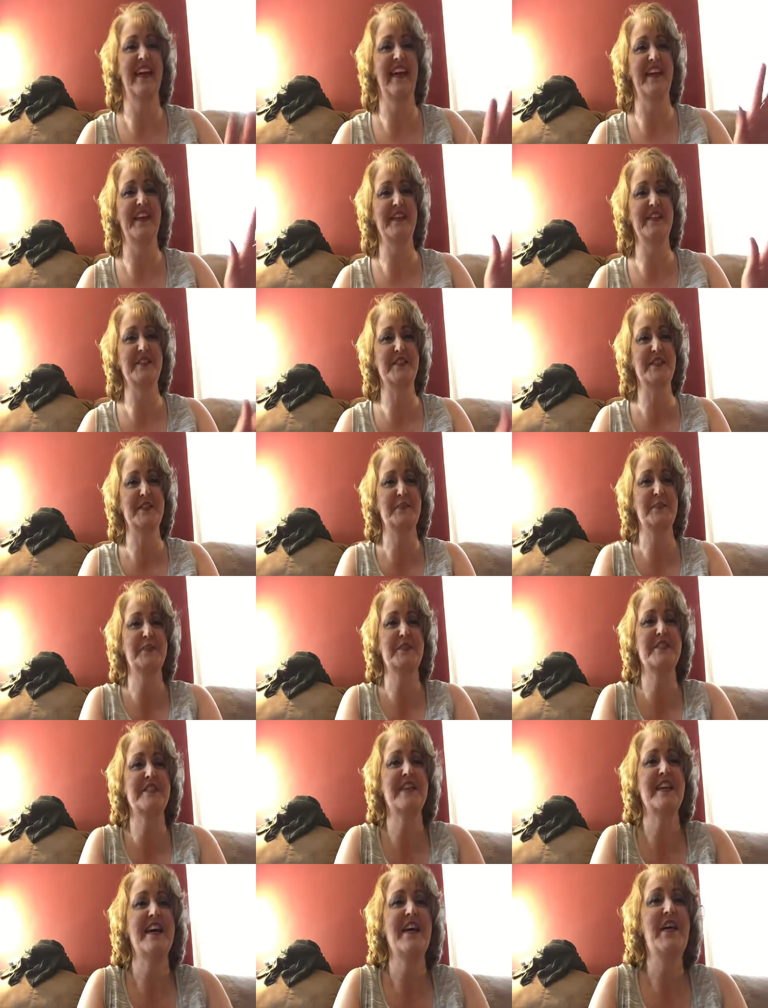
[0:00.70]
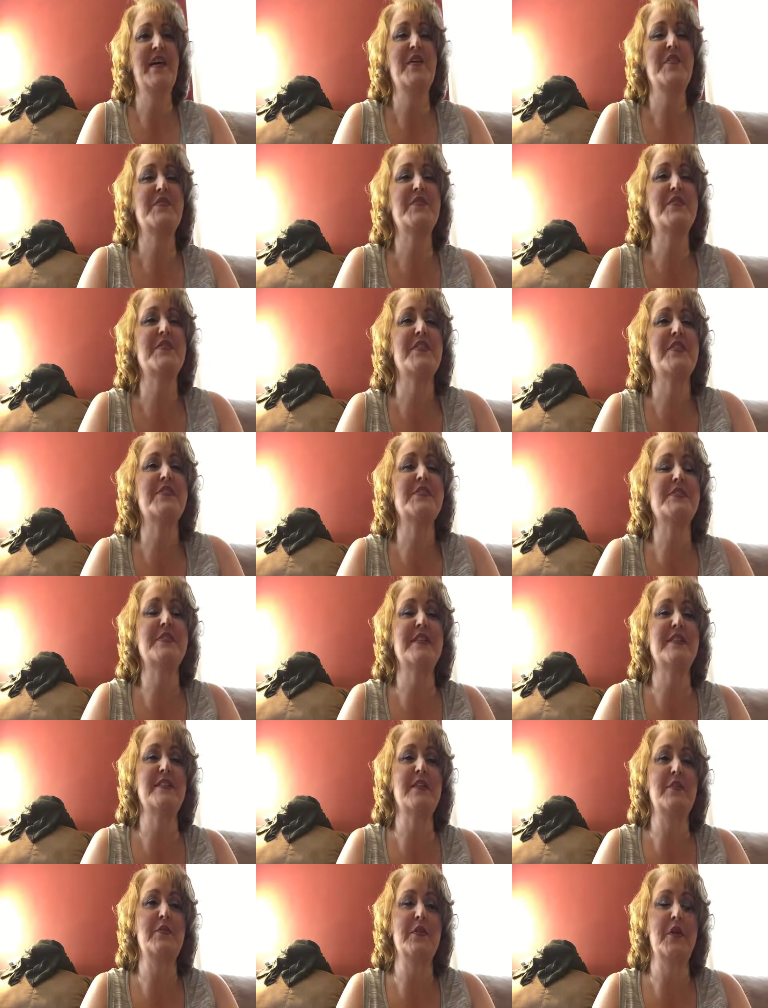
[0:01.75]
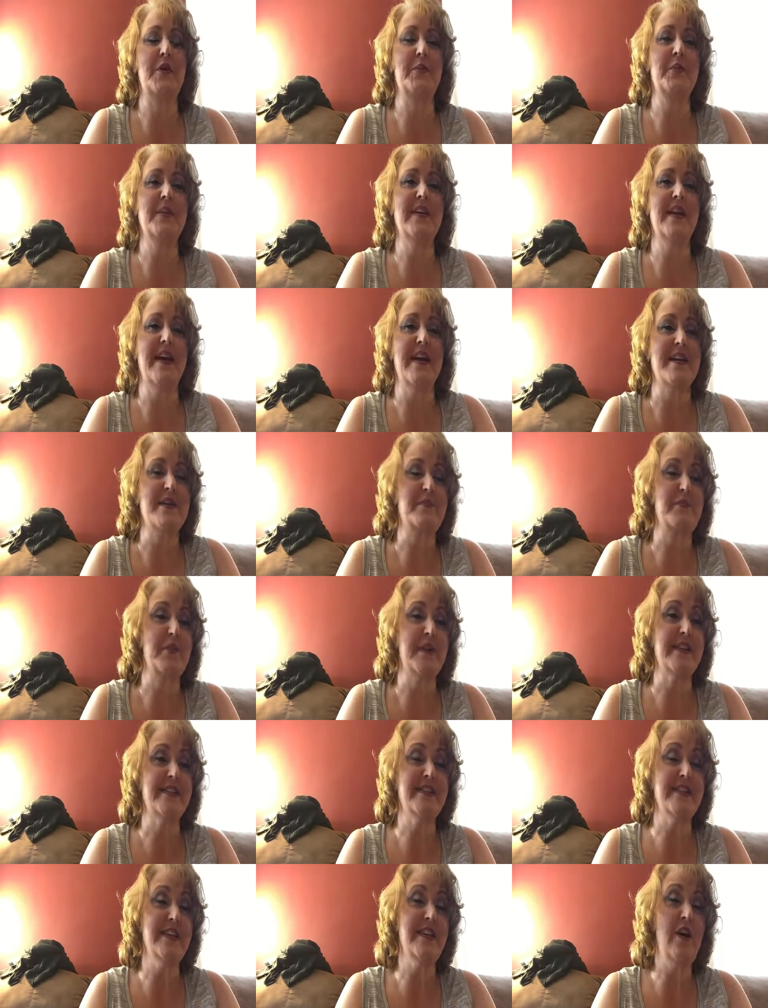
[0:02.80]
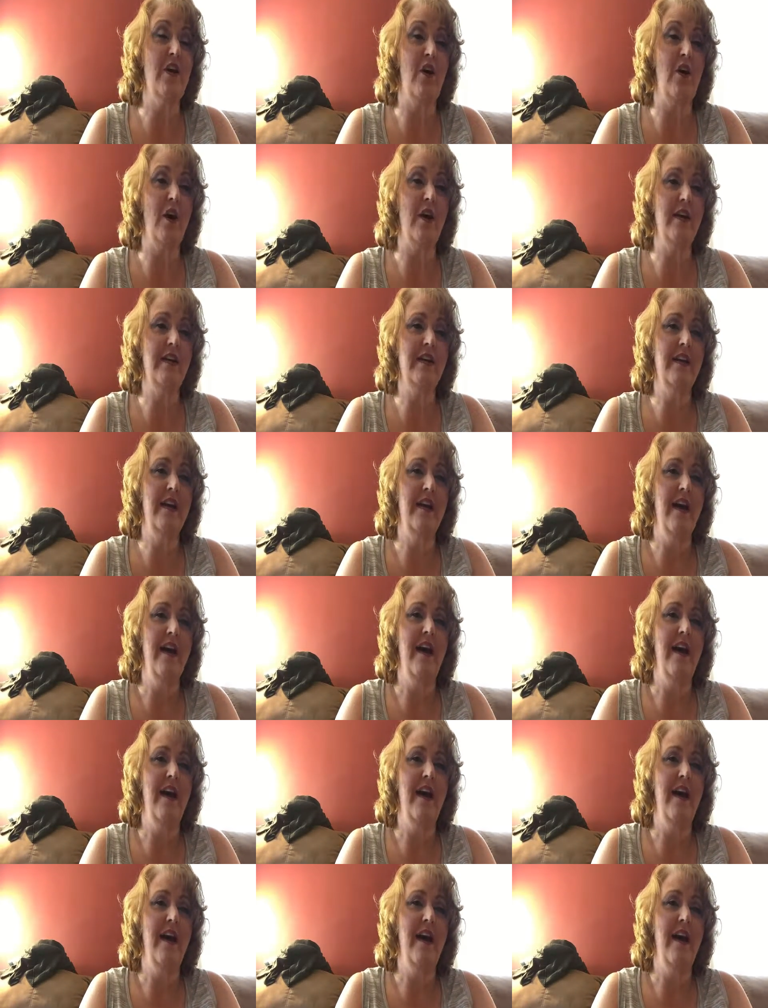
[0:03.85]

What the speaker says: Hey YouTubers. For those that don't know me, I am Racy Carr.